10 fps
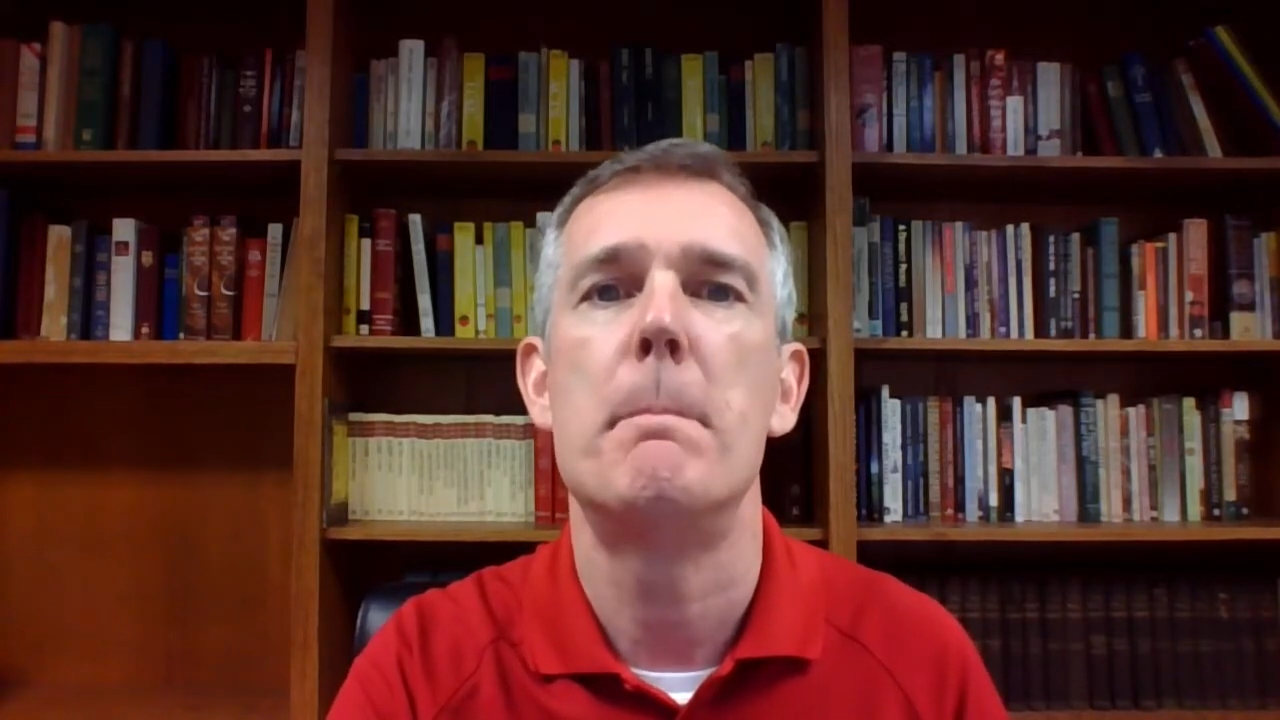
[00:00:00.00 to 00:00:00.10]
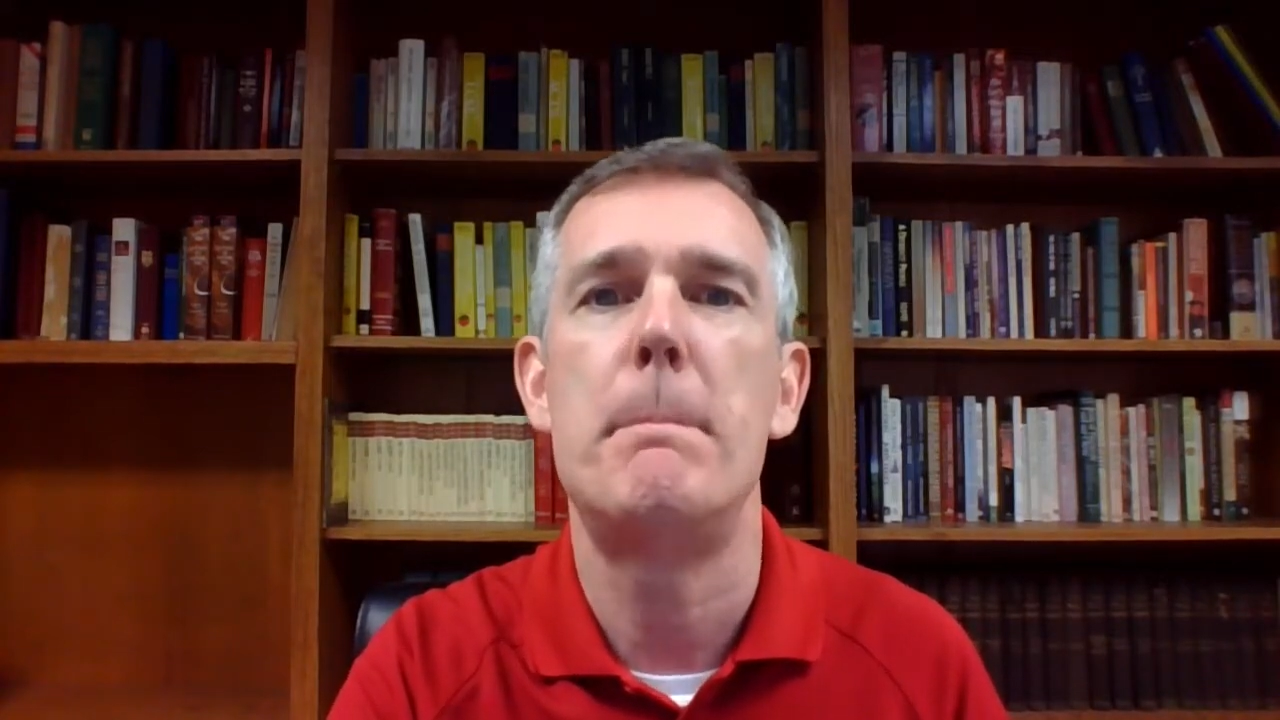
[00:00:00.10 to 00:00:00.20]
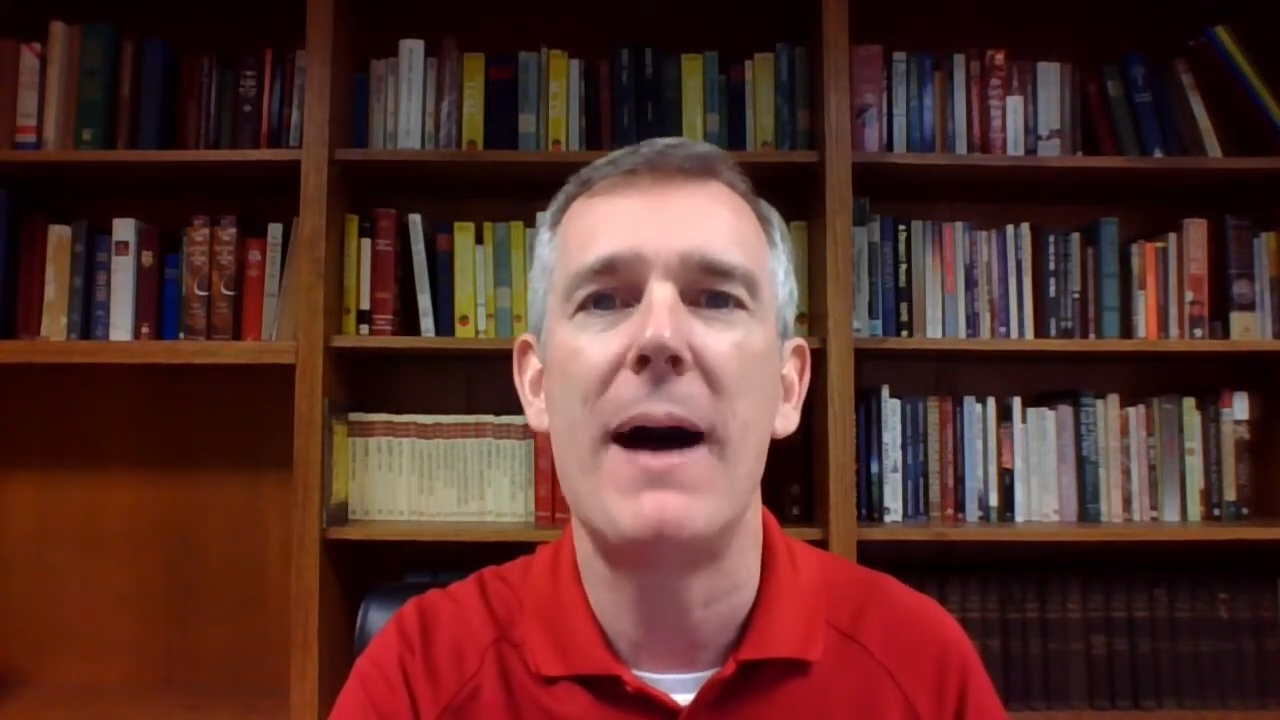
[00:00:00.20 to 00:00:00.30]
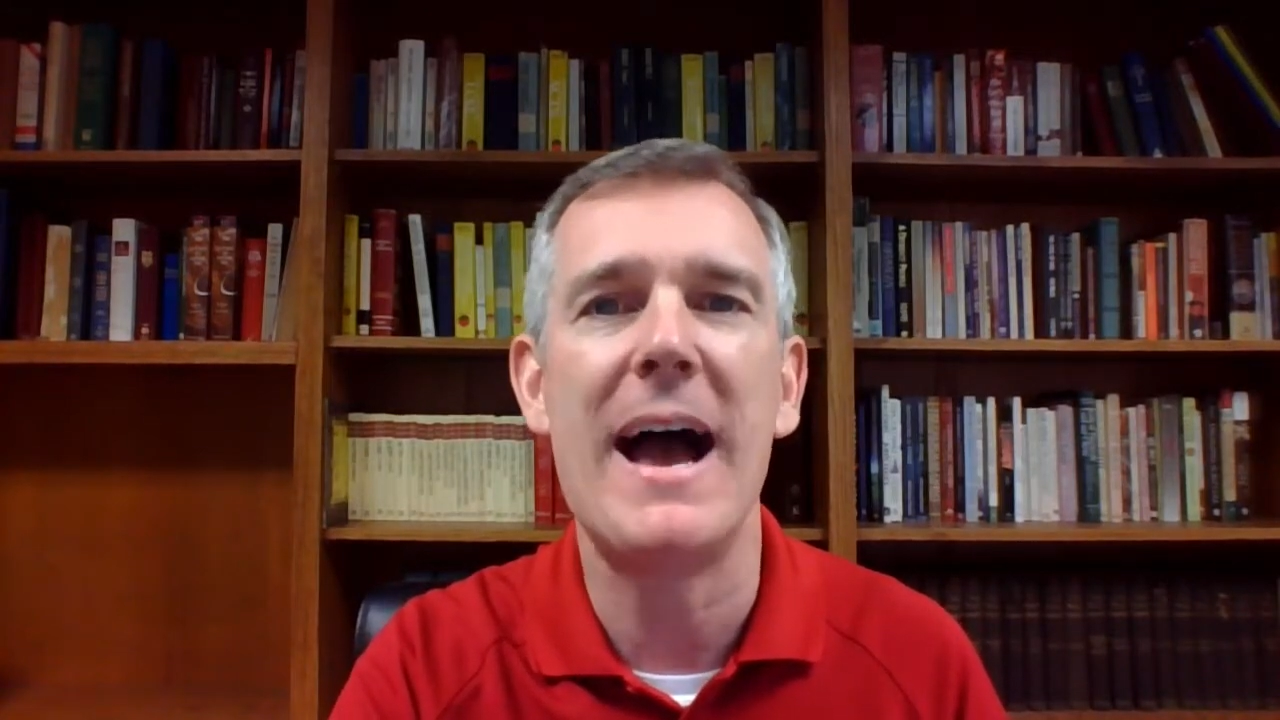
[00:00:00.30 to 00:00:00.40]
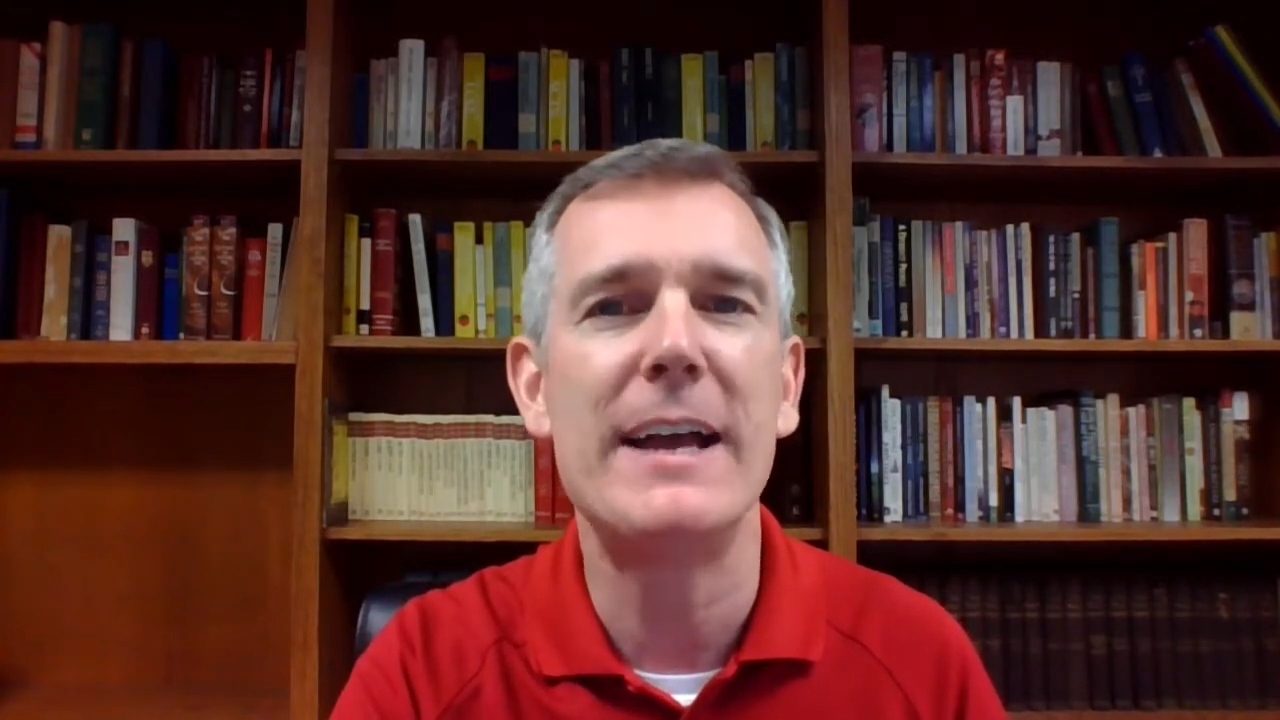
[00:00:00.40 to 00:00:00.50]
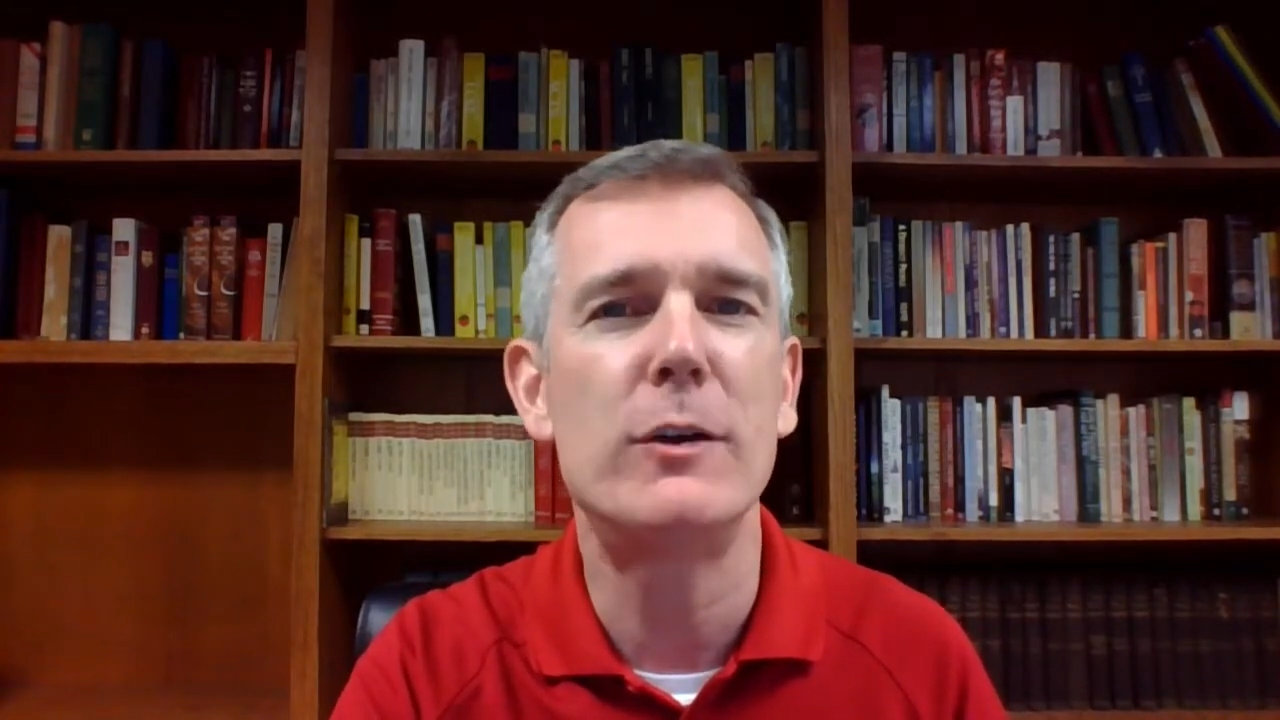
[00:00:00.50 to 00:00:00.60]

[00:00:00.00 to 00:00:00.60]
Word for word: by